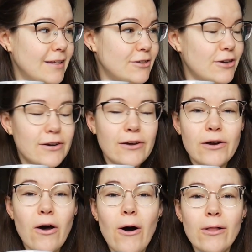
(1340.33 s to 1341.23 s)
turn on
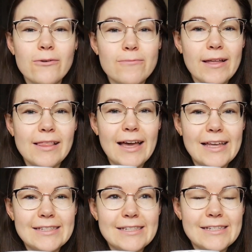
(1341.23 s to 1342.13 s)
all of my
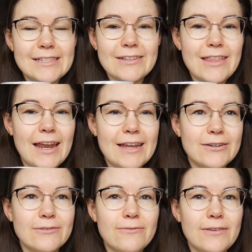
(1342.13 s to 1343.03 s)
lights so that I
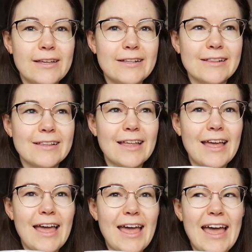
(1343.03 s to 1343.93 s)
don't feel
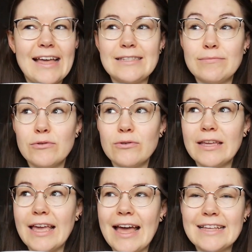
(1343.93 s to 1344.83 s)
as
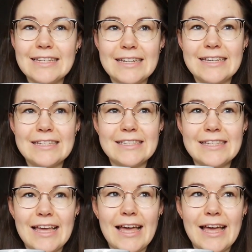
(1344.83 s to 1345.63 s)
moody as it is